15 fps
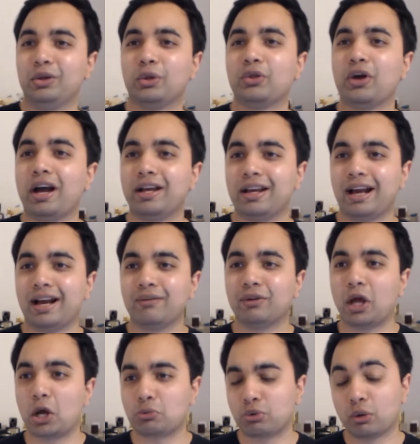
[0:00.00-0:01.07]
Not that I
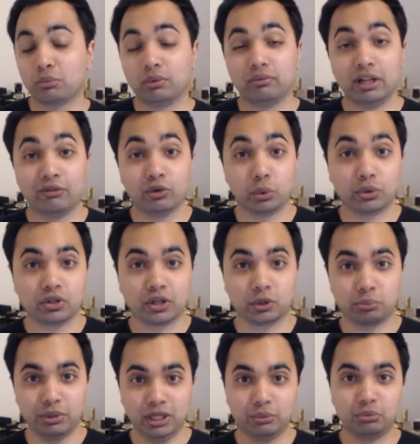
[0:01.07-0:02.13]
have like a problem living with
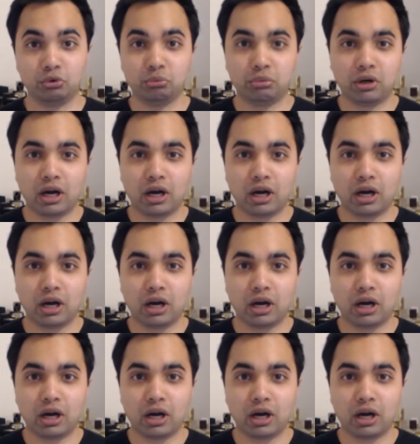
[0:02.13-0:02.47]
other people,